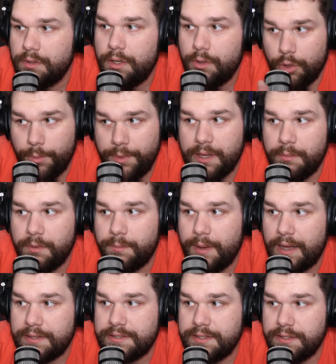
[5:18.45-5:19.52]
We'll be coming back
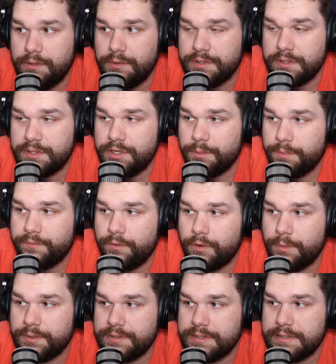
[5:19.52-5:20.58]
to you since your
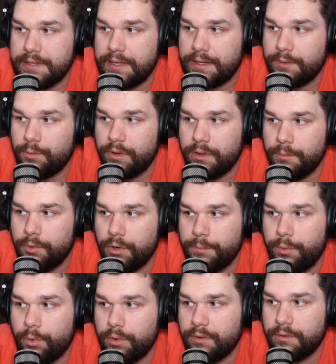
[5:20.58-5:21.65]
performance is like one of the more
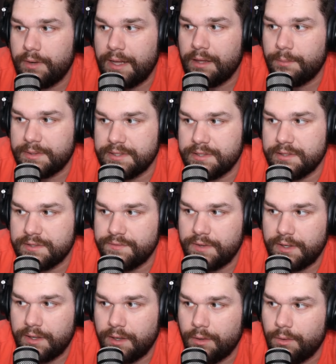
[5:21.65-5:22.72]
important elements of this
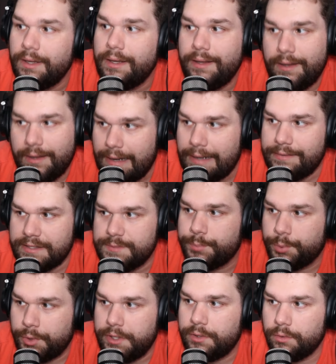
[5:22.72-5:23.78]
video and this
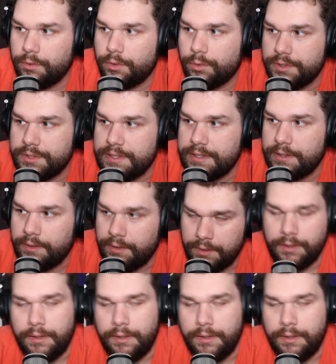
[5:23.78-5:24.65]
prequel critique.